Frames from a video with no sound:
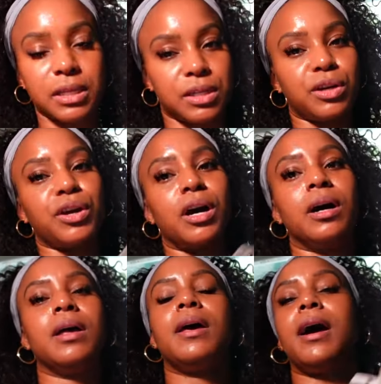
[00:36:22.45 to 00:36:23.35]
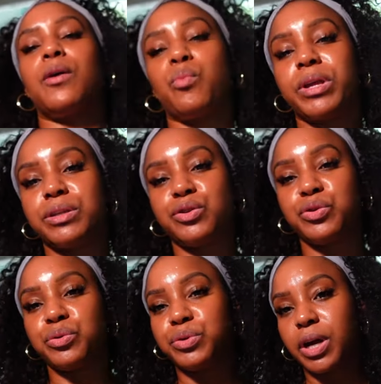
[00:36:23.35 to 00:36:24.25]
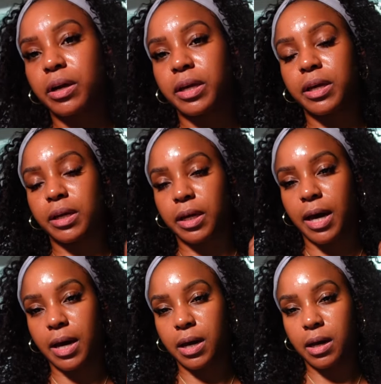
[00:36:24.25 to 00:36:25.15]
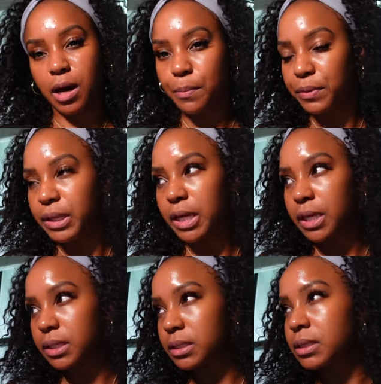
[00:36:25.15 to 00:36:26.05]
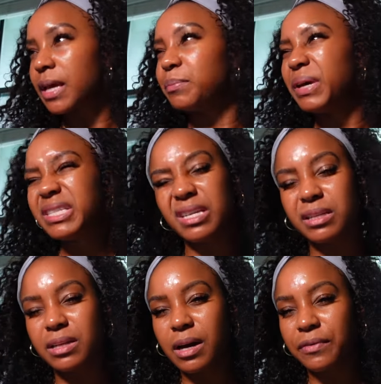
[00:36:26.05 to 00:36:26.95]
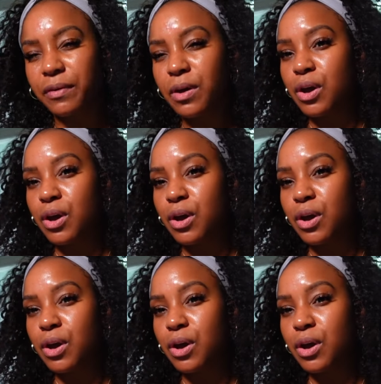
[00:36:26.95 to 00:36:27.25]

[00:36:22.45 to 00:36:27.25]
to tell y'all, I went to Target and I got a couple things, like business stuff